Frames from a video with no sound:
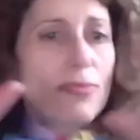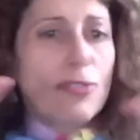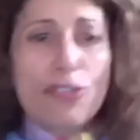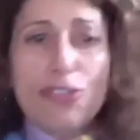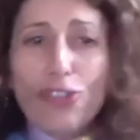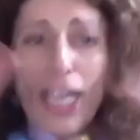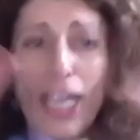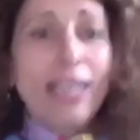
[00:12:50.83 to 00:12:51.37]

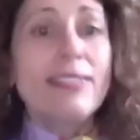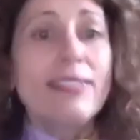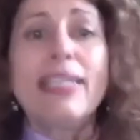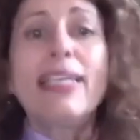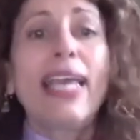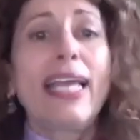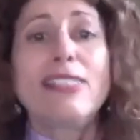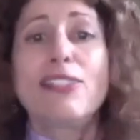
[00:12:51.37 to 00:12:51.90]
just in
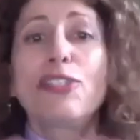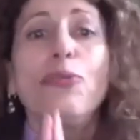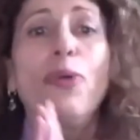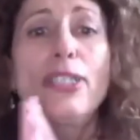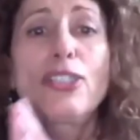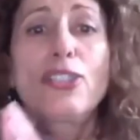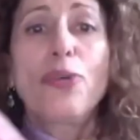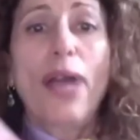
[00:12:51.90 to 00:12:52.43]
case you
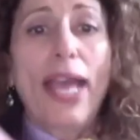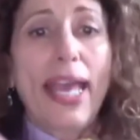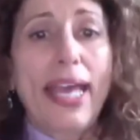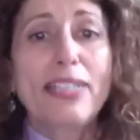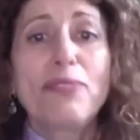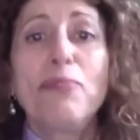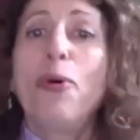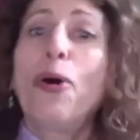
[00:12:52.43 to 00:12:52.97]
want to
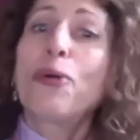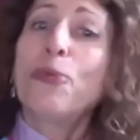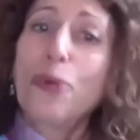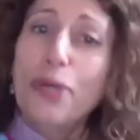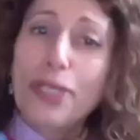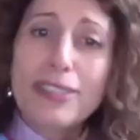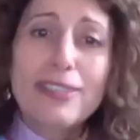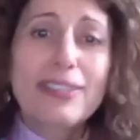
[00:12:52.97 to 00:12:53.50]
add more
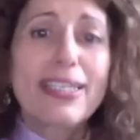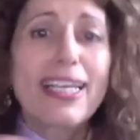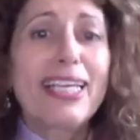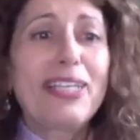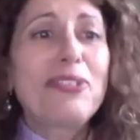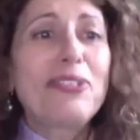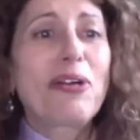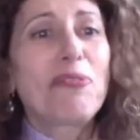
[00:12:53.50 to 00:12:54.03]
words
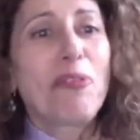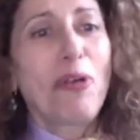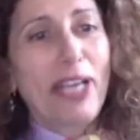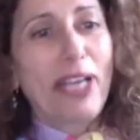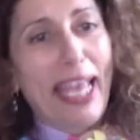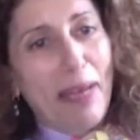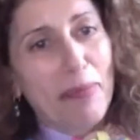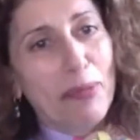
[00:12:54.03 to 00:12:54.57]
in your
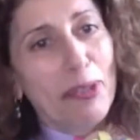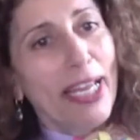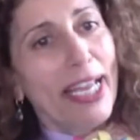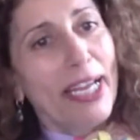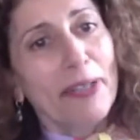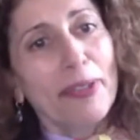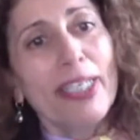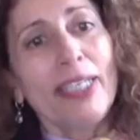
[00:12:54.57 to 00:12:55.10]

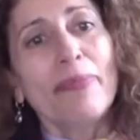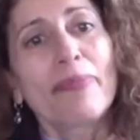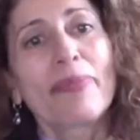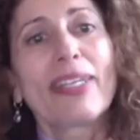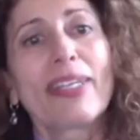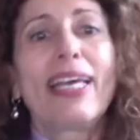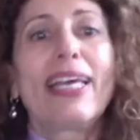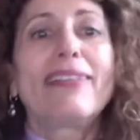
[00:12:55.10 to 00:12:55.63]
vocabulary,
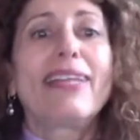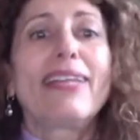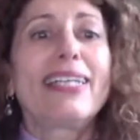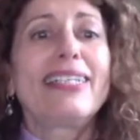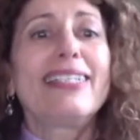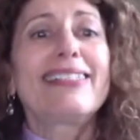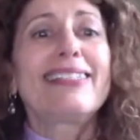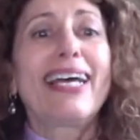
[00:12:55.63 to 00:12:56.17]
there
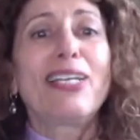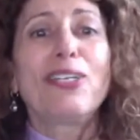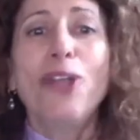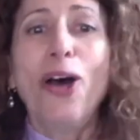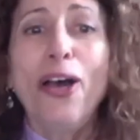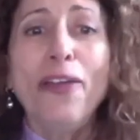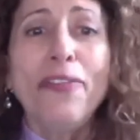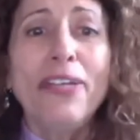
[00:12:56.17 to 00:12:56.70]
is
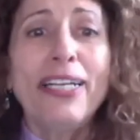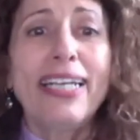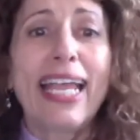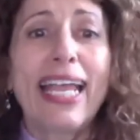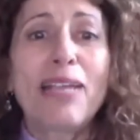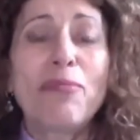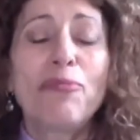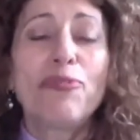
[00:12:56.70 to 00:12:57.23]
another
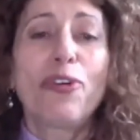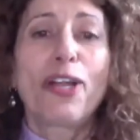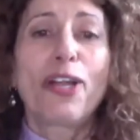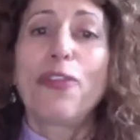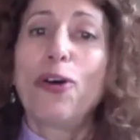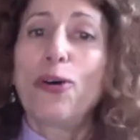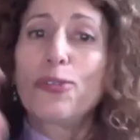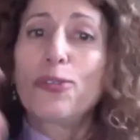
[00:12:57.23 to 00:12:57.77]
name for
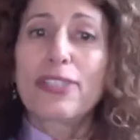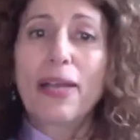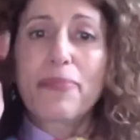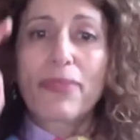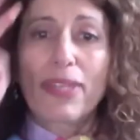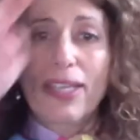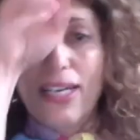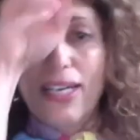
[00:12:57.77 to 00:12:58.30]
those,
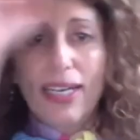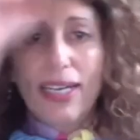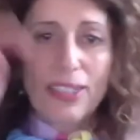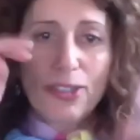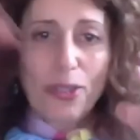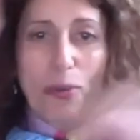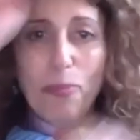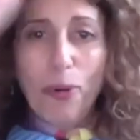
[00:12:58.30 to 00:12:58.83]
uh, you
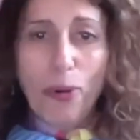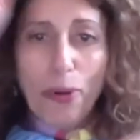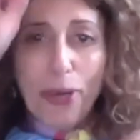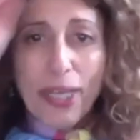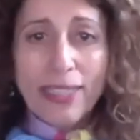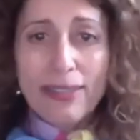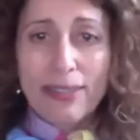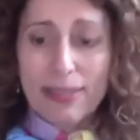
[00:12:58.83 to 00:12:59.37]
know,
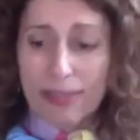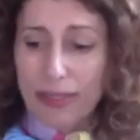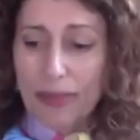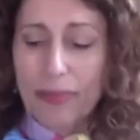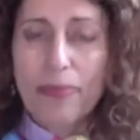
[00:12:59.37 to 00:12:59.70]
points.